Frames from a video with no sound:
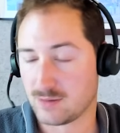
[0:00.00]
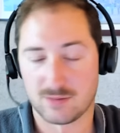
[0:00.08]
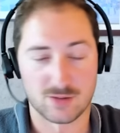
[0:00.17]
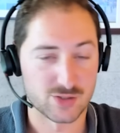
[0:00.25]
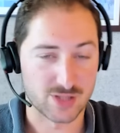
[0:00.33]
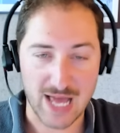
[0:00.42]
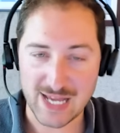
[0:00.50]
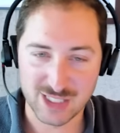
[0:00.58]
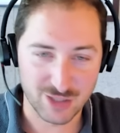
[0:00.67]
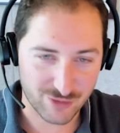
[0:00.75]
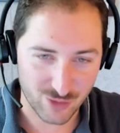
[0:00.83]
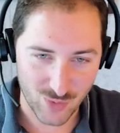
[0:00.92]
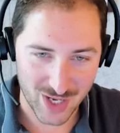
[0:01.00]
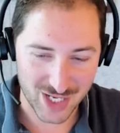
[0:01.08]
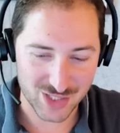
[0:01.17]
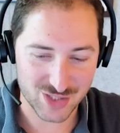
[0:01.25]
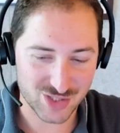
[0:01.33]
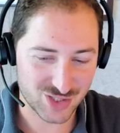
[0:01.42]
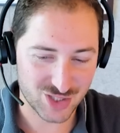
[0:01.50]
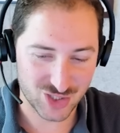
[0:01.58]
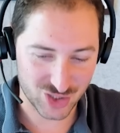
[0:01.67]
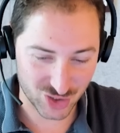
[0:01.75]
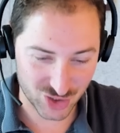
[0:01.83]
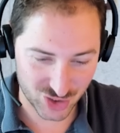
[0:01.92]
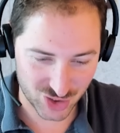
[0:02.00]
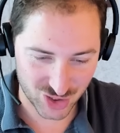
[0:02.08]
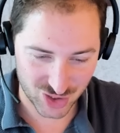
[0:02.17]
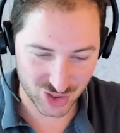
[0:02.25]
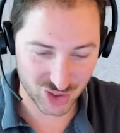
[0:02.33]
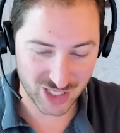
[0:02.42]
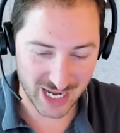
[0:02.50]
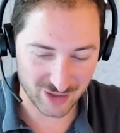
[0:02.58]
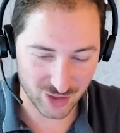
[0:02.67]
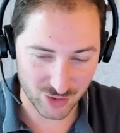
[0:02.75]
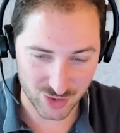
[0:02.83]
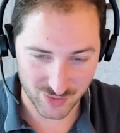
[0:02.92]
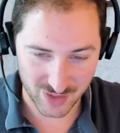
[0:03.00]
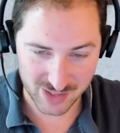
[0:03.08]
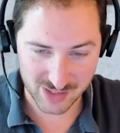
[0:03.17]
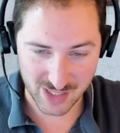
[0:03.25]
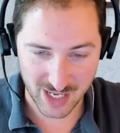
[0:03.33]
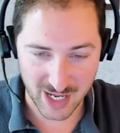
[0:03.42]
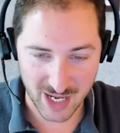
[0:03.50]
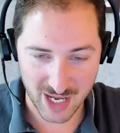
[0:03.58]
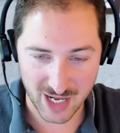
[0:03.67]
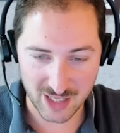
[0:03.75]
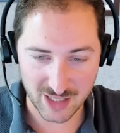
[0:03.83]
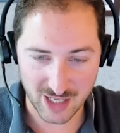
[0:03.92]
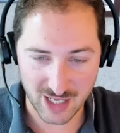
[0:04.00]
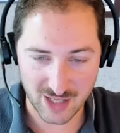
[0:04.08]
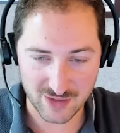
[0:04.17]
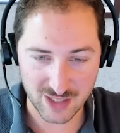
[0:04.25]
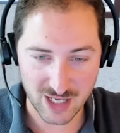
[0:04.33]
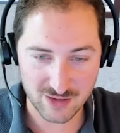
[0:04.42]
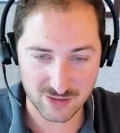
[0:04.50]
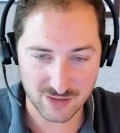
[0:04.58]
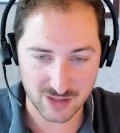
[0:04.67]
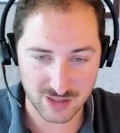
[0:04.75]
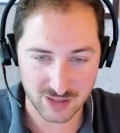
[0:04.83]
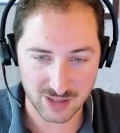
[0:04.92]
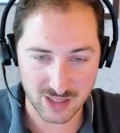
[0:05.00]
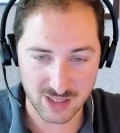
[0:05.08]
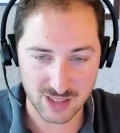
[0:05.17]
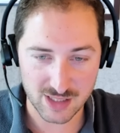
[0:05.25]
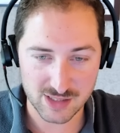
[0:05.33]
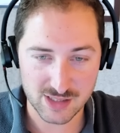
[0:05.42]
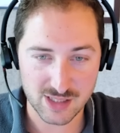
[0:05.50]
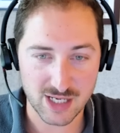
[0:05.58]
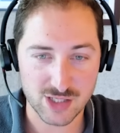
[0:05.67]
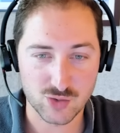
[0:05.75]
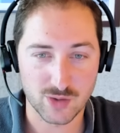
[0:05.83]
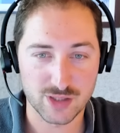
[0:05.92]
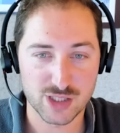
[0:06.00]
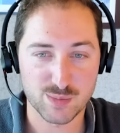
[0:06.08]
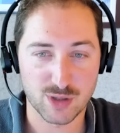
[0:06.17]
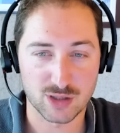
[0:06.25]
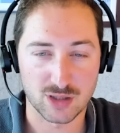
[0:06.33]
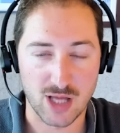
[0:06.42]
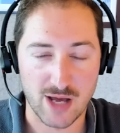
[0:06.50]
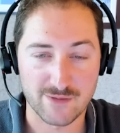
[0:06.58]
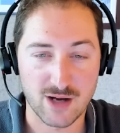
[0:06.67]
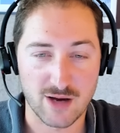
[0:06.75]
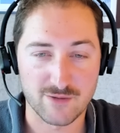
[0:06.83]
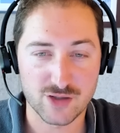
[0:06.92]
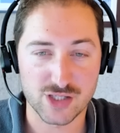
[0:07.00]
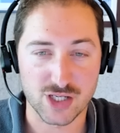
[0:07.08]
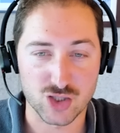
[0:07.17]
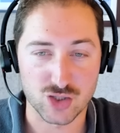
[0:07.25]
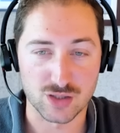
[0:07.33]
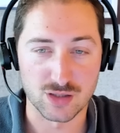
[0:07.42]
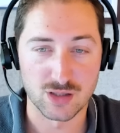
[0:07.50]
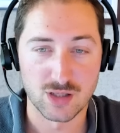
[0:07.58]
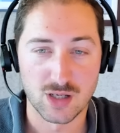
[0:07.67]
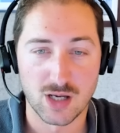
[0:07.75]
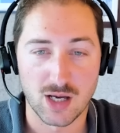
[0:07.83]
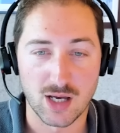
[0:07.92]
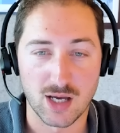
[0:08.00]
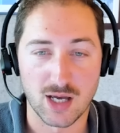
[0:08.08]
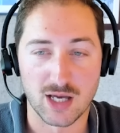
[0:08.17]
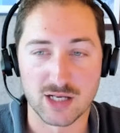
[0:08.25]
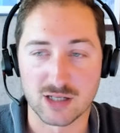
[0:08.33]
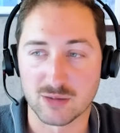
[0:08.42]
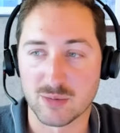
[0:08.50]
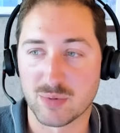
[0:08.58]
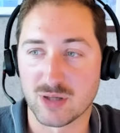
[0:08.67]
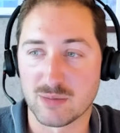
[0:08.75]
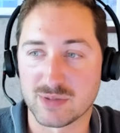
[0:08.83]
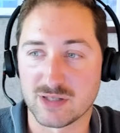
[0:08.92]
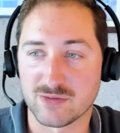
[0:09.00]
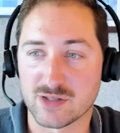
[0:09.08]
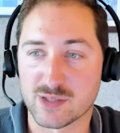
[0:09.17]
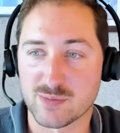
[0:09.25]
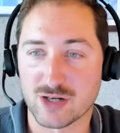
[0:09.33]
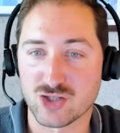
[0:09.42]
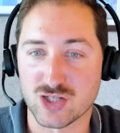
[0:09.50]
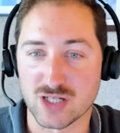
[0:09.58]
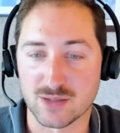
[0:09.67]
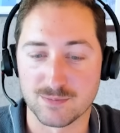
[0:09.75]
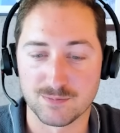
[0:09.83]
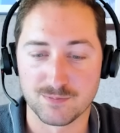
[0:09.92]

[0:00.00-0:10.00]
there's lots of different ways to kind of go do this. And the other thing is it's going to spur a lot of conversation. Let me pull up a different spreadsheet